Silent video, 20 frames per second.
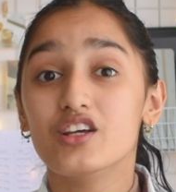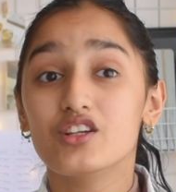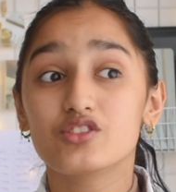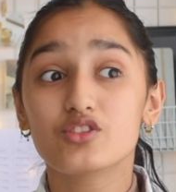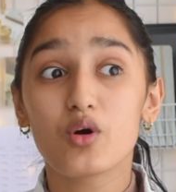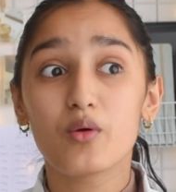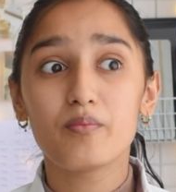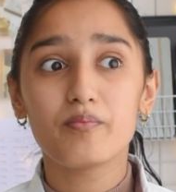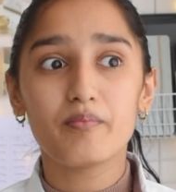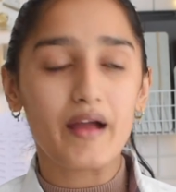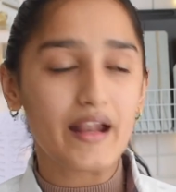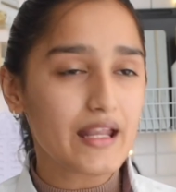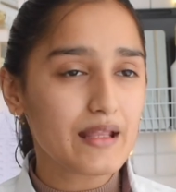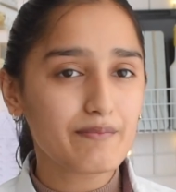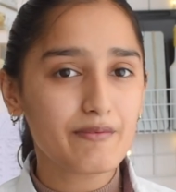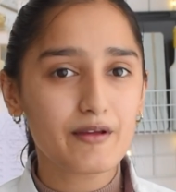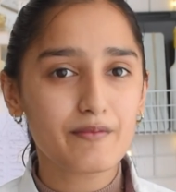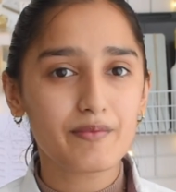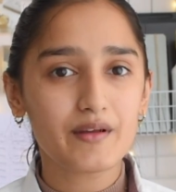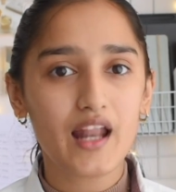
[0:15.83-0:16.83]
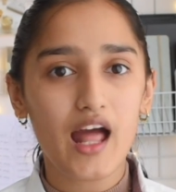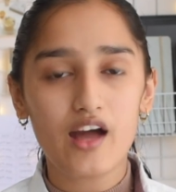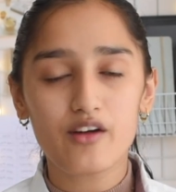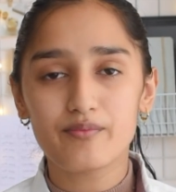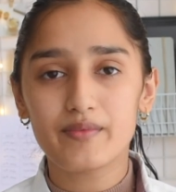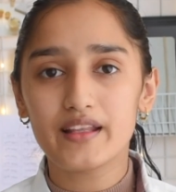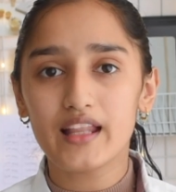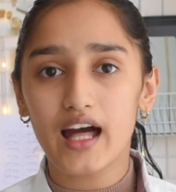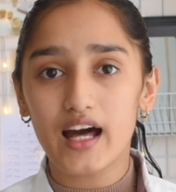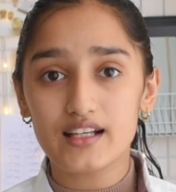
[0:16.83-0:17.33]
So many people have
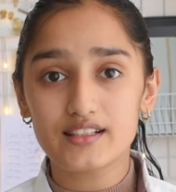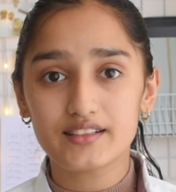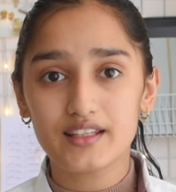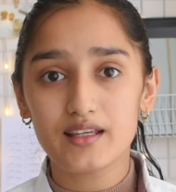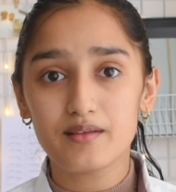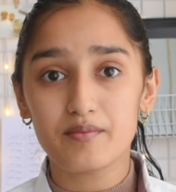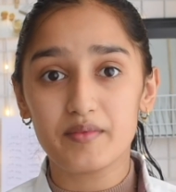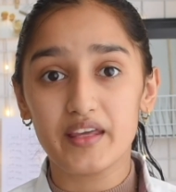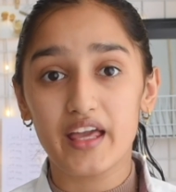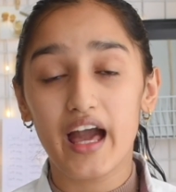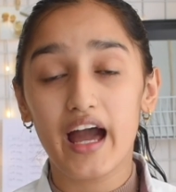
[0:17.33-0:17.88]
been asking me,